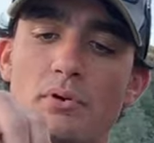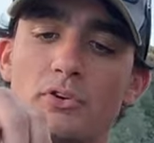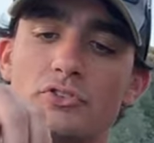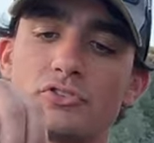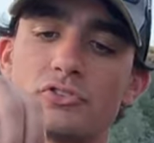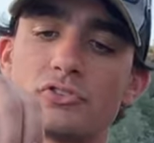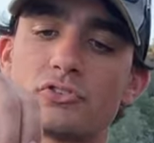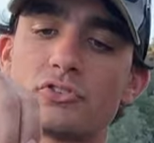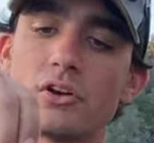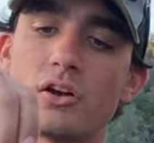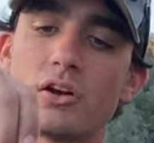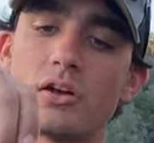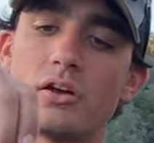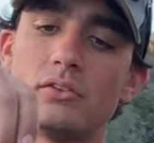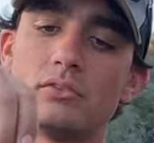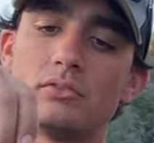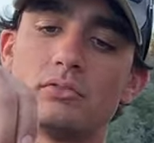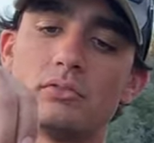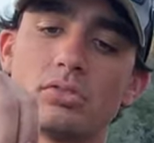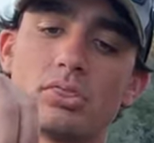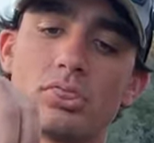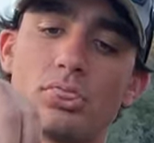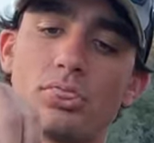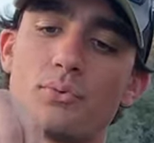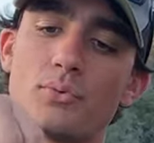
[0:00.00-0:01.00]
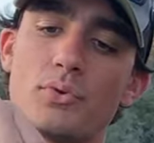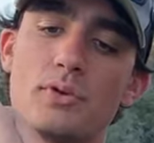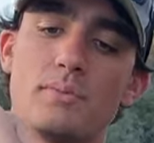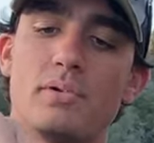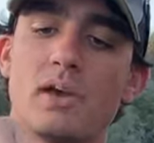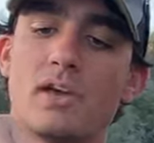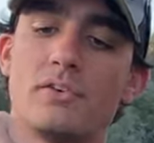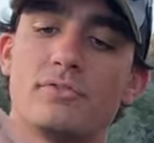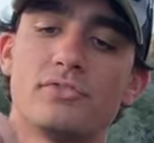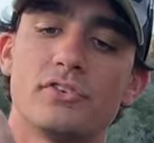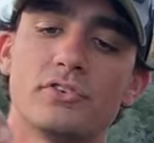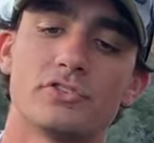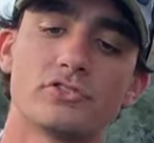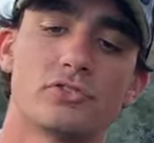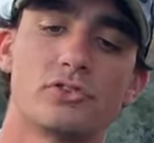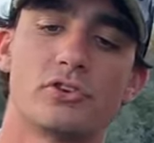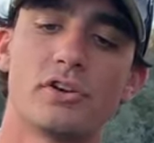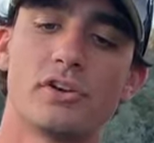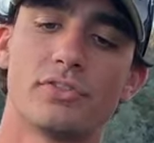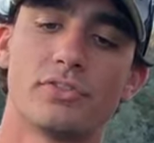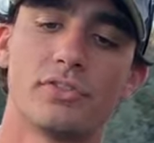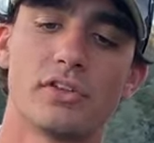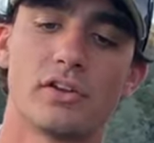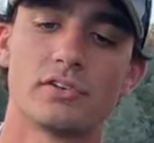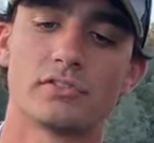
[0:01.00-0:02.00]
much just got three bait fish
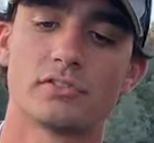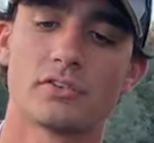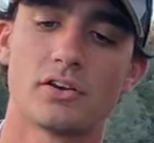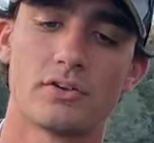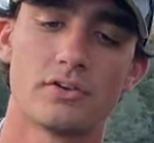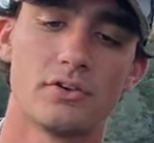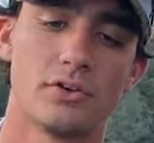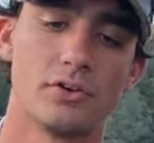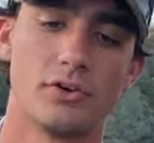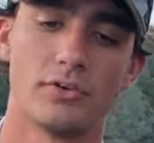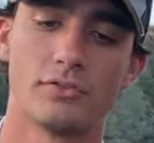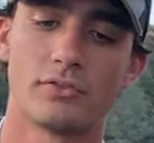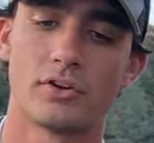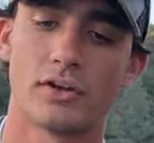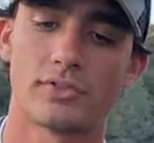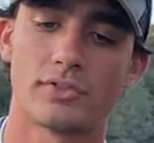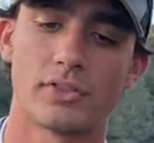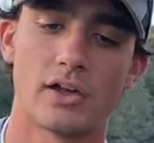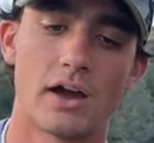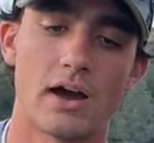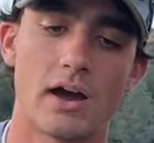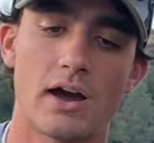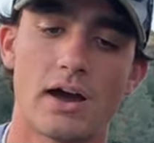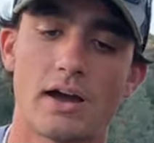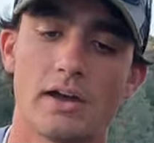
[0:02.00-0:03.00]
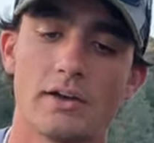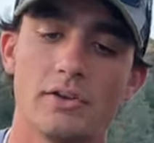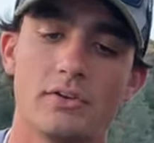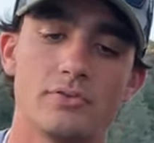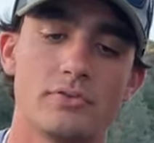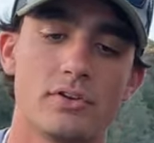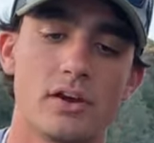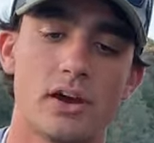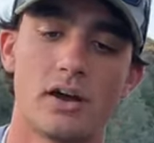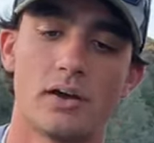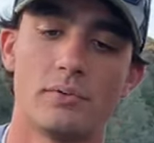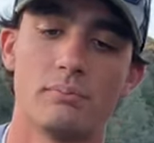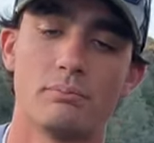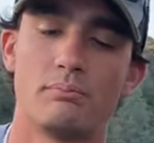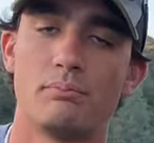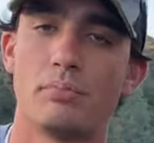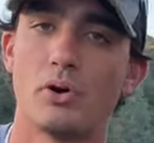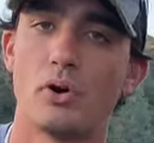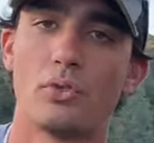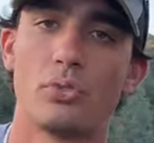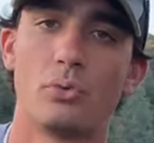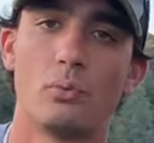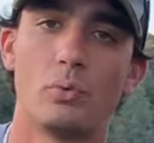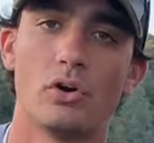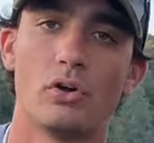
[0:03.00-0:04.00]
looking things on you. You've got the eye, you've got
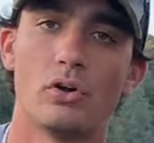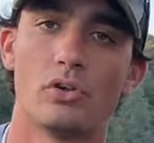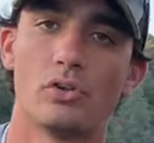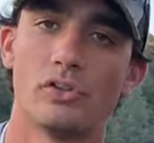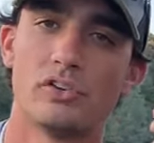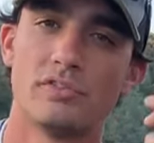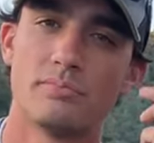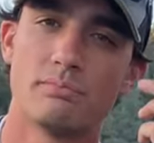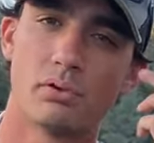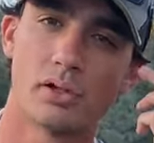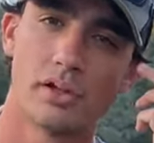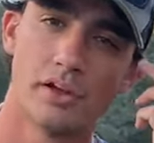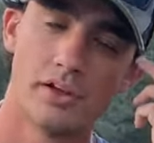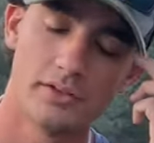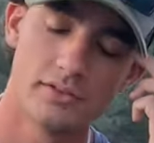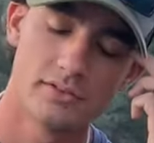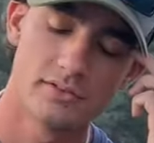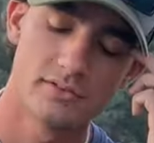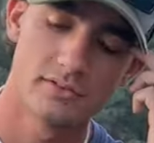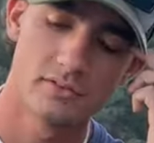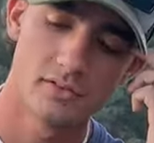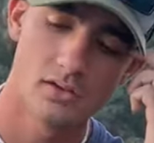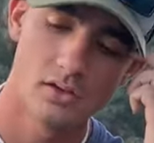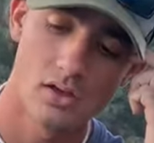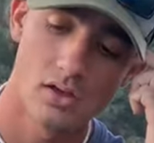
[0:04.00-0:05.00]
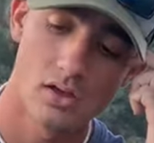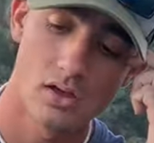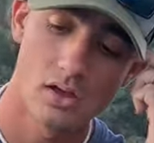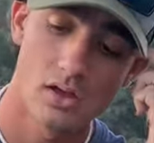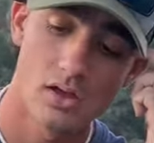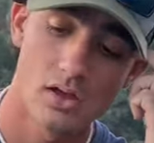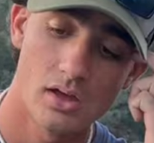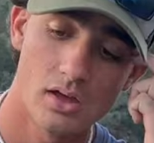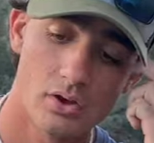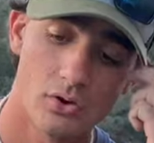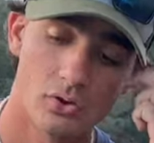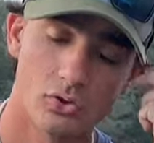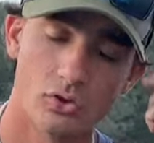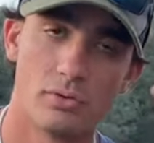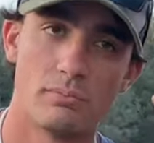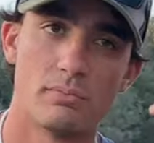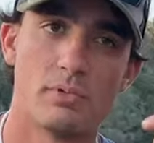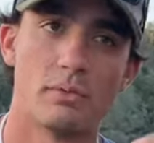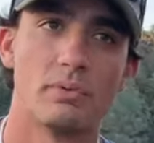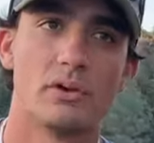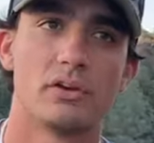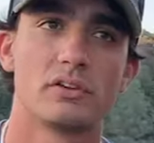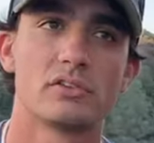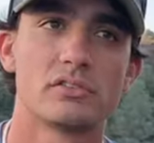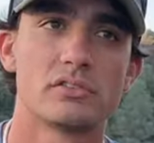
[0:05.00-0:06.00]
both willow leaf blades. It really
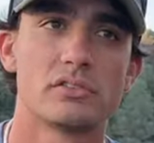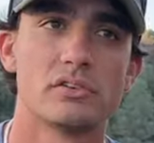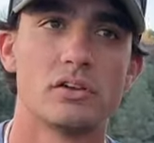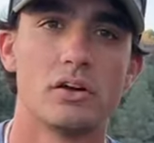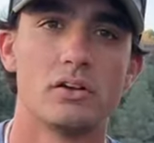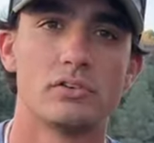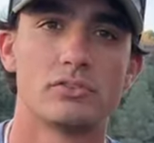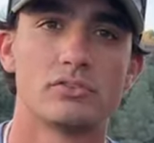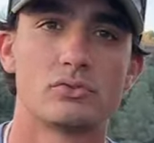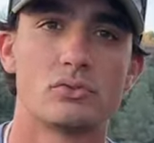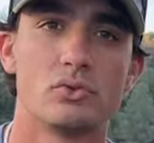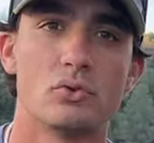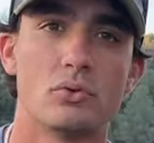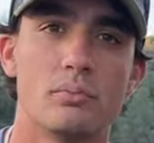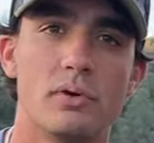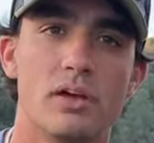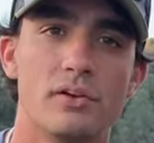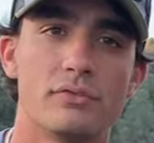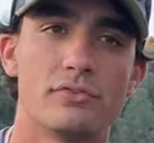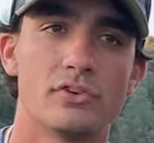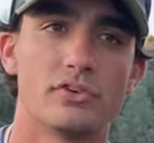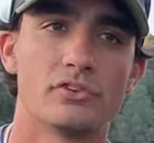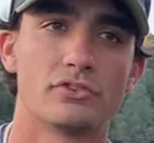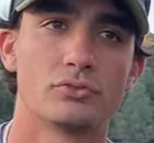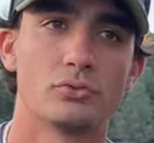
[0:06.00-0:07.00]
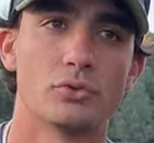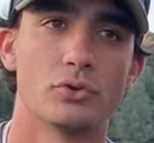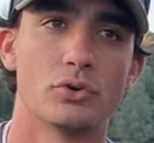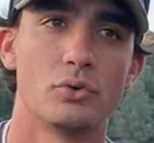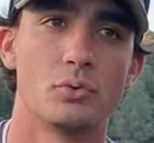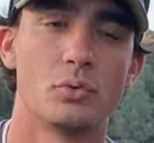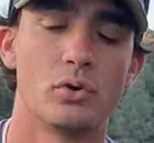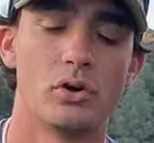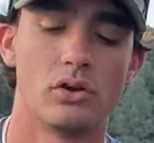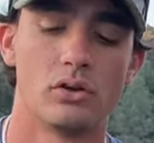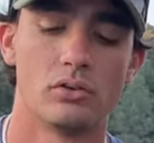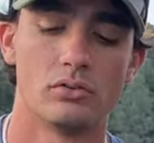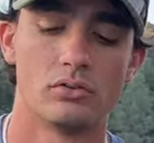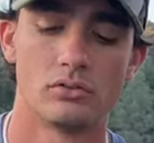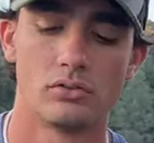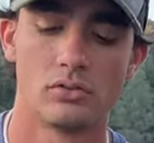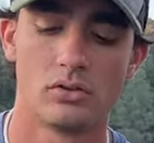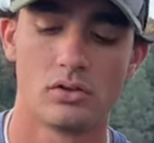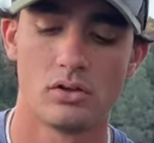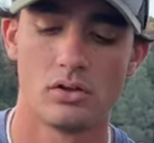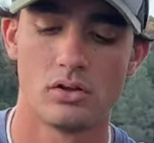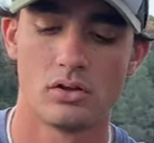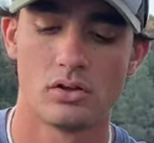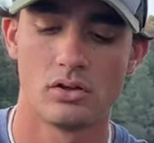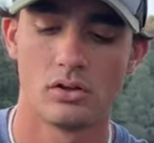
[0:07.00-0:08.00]
mimics a school bait fish really well.
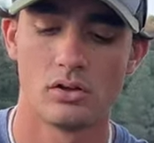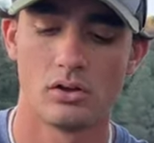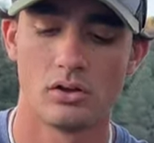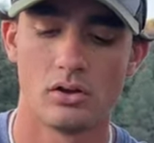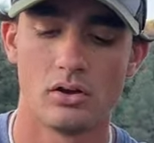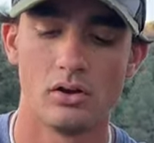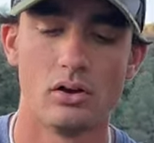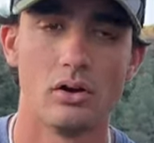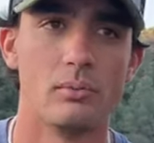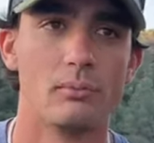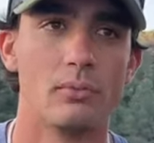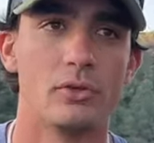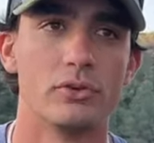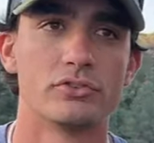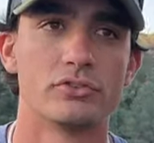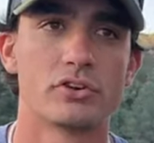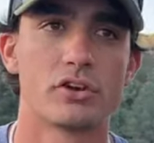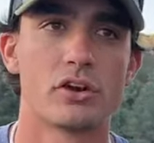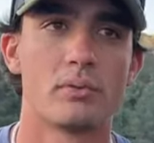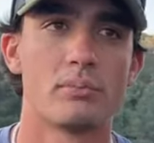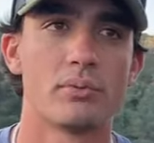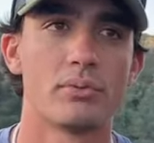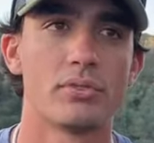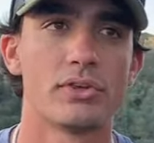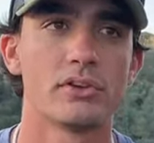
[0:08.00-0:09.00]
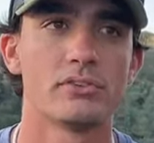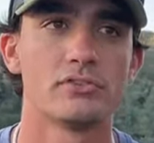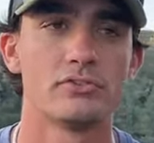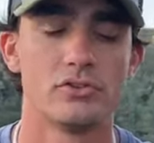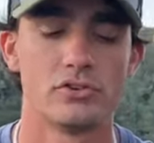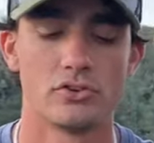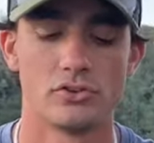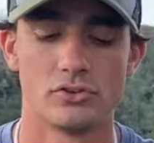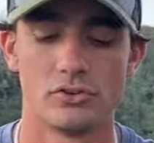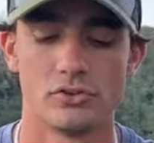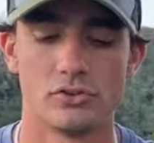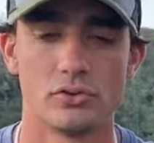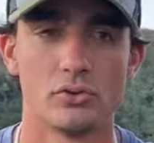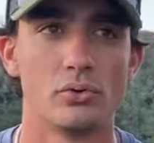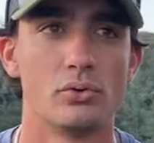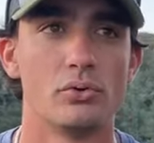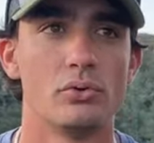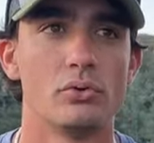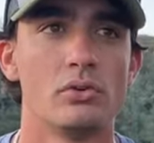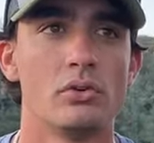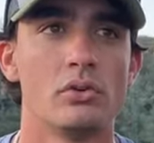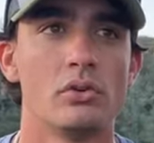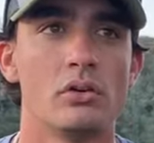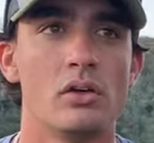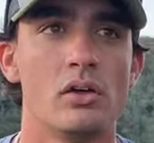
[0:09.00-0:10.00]
Um, there's a couple things you can do.
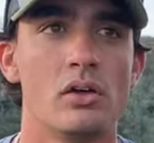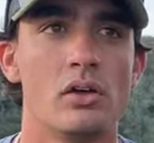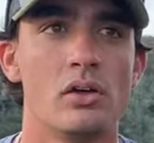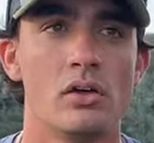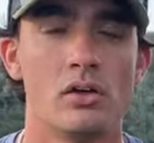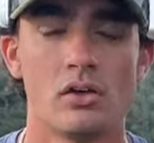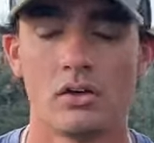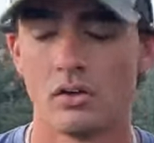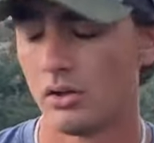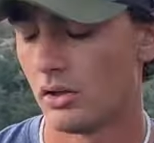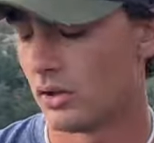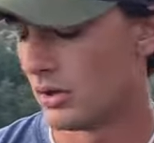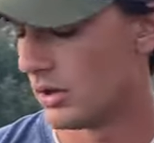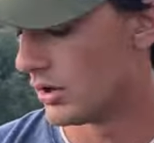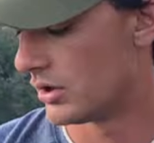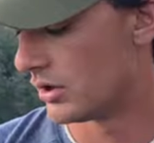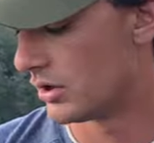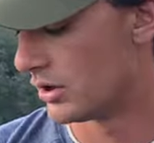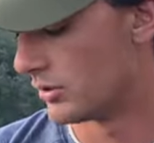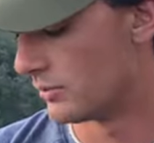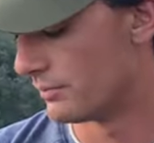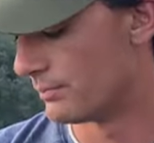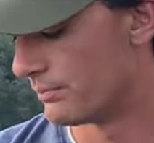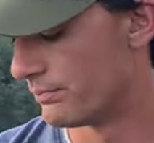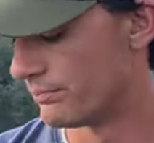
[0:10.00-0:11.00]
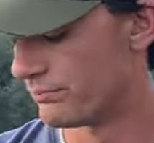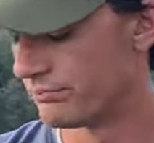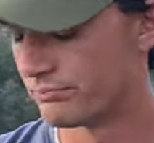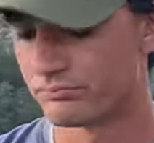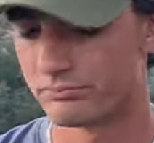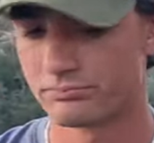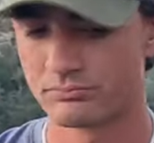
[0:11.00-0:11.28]
Um,